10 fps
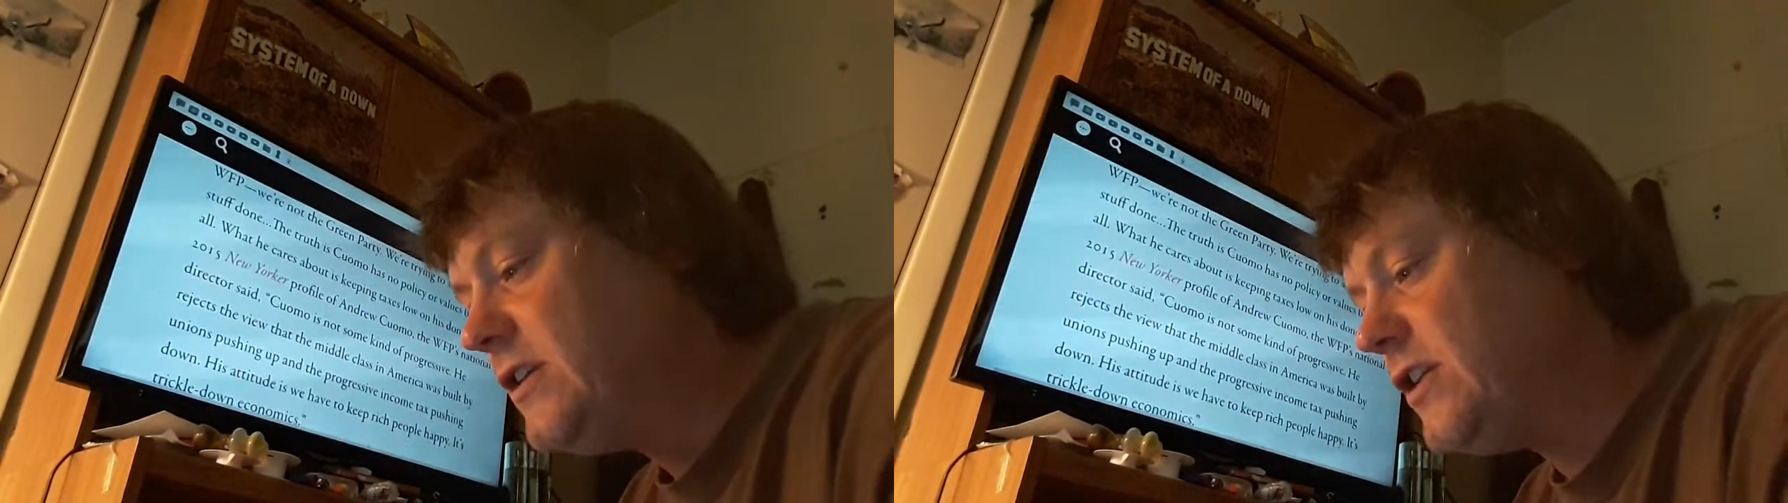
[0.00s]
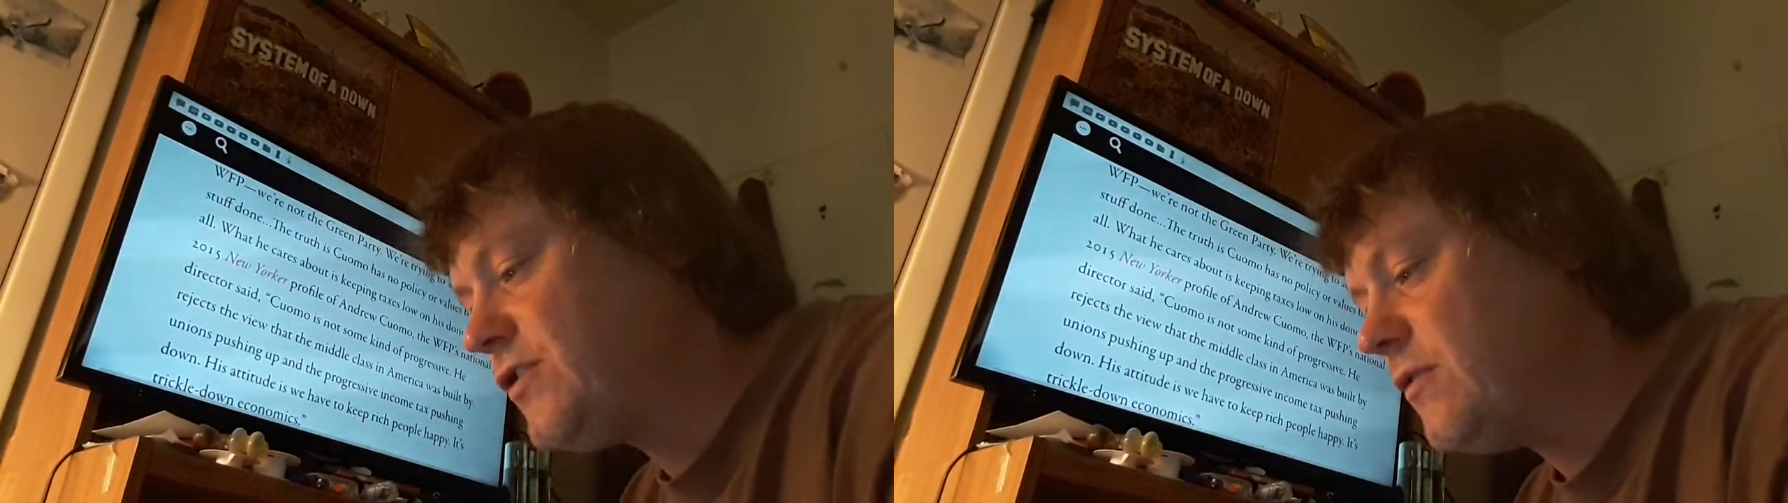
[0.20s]

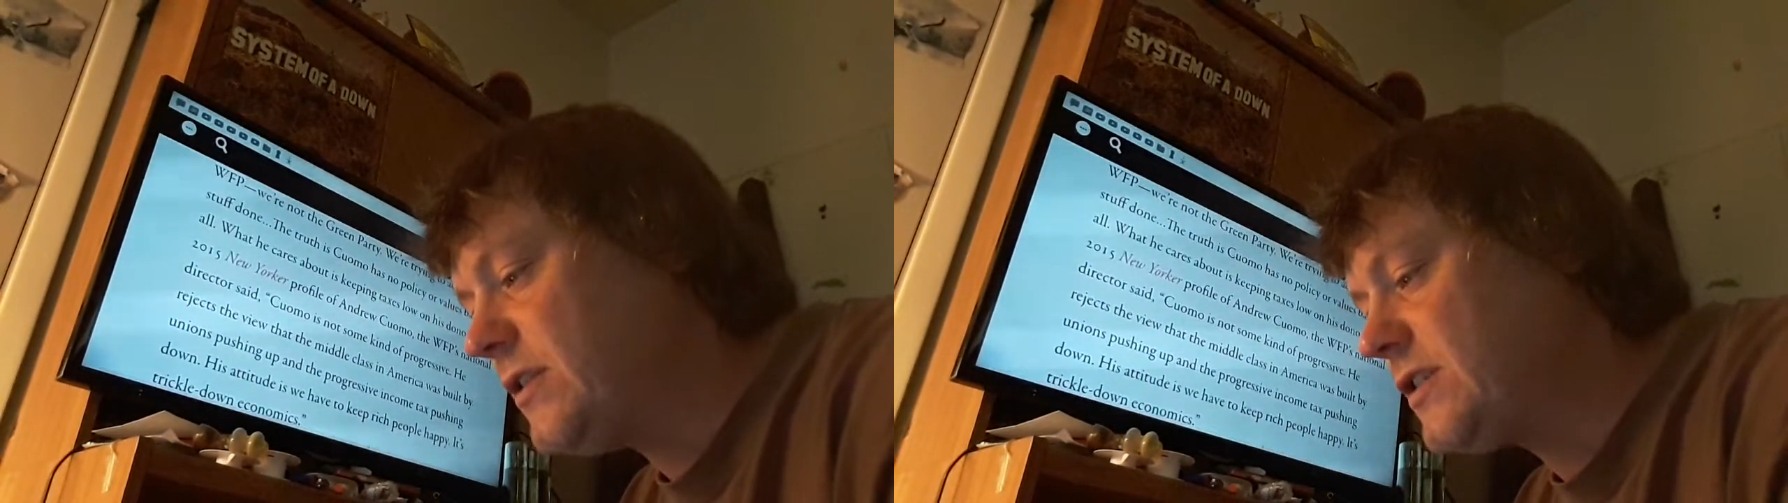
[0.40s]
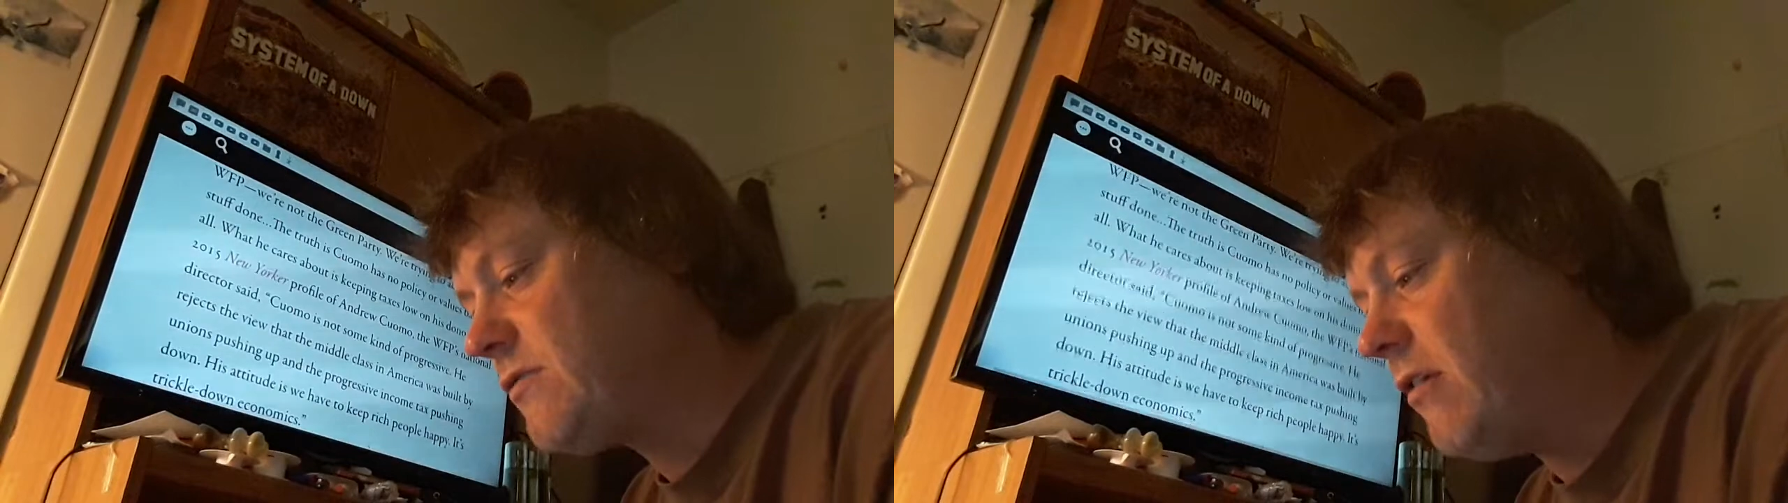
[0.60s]
The truth
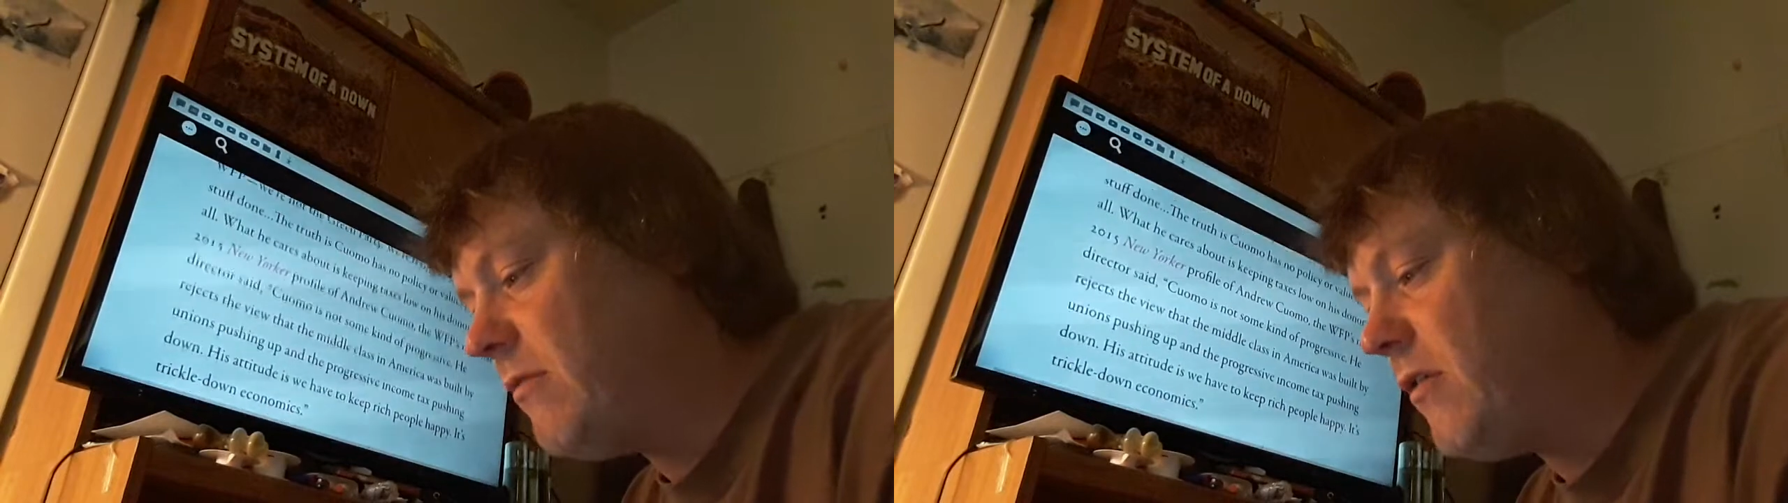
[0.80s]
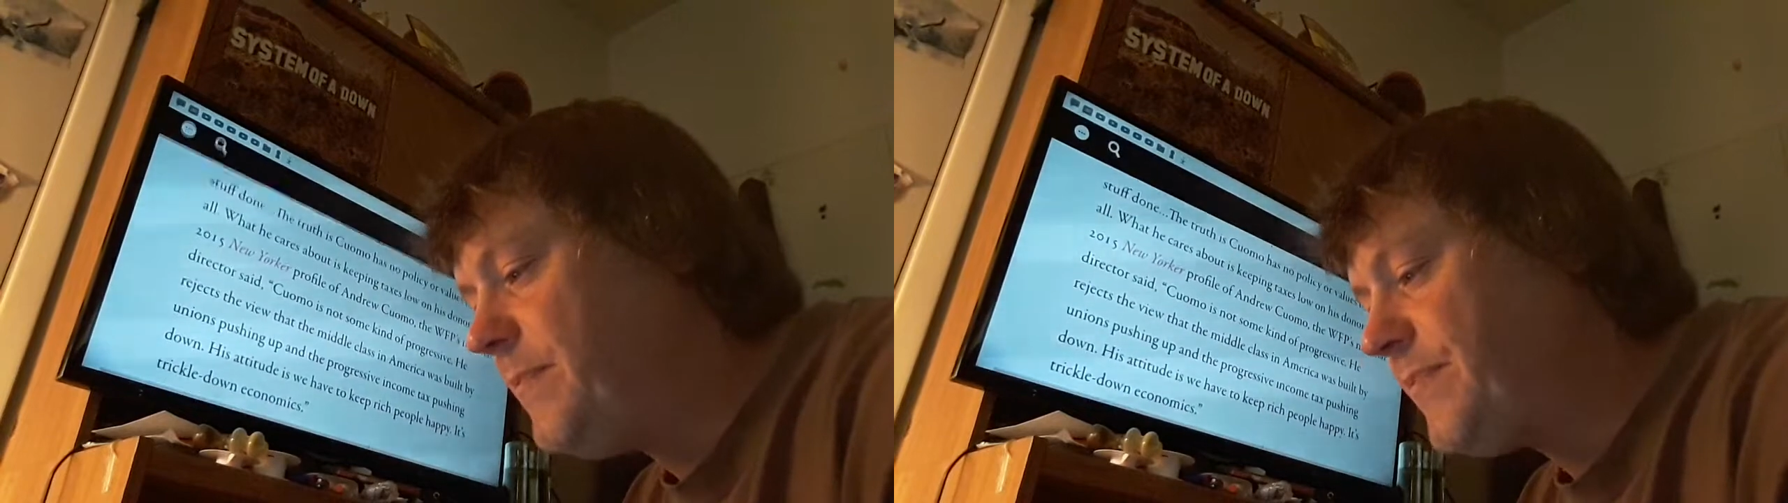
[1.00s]
is
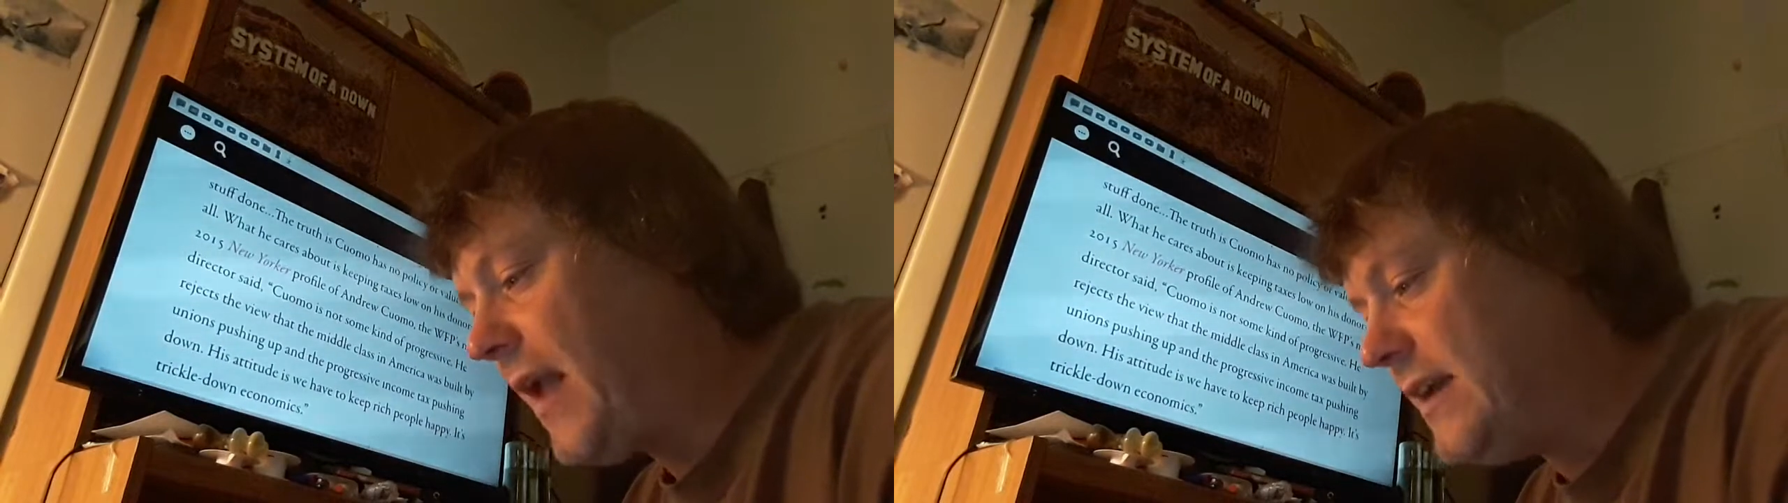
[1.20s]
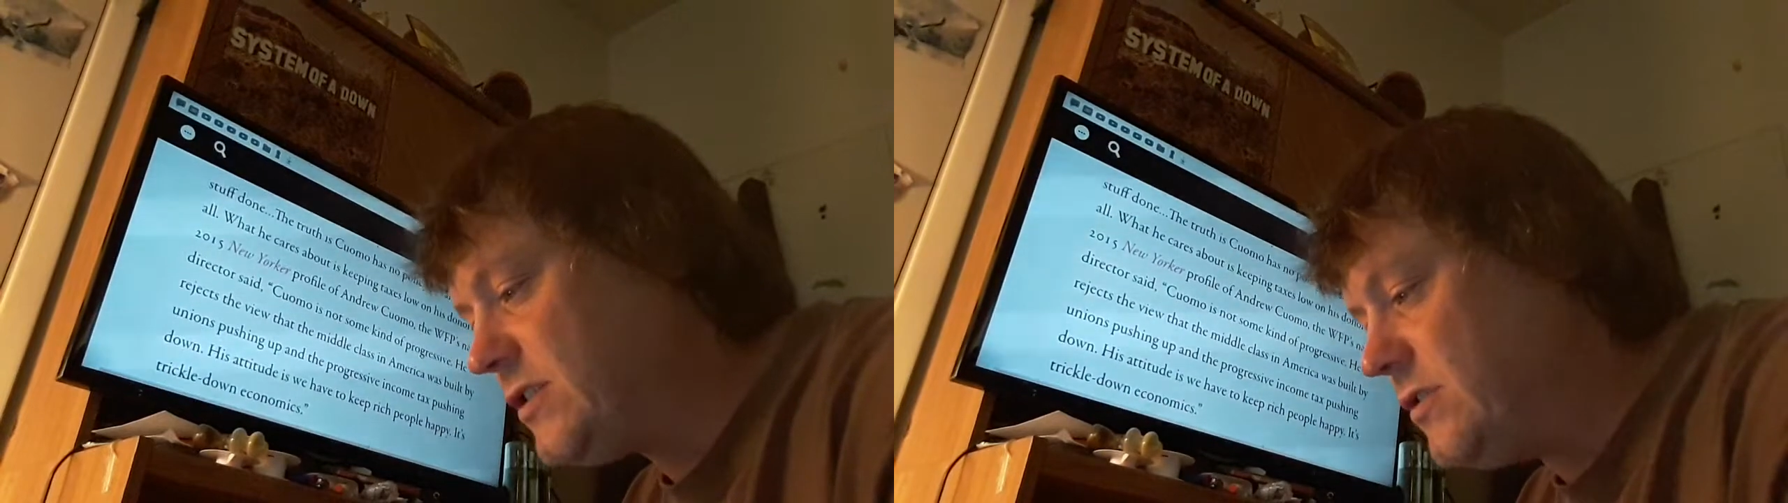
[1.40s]
Cuomo
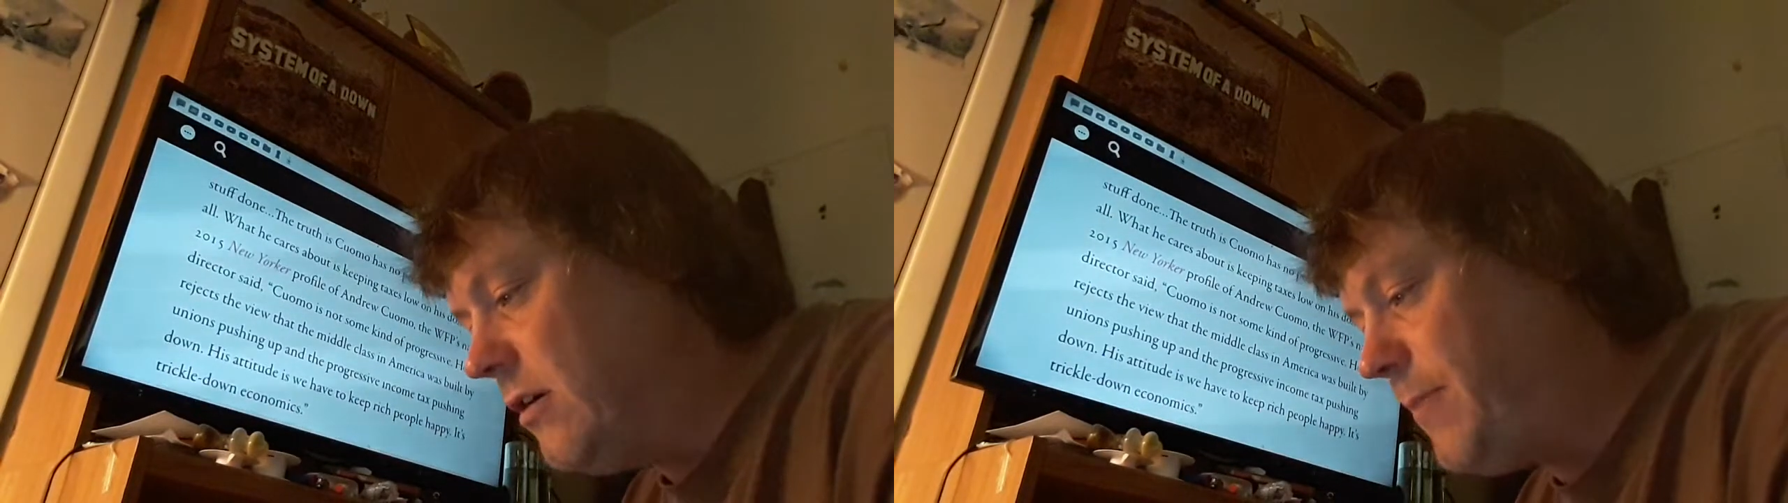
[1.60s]
has no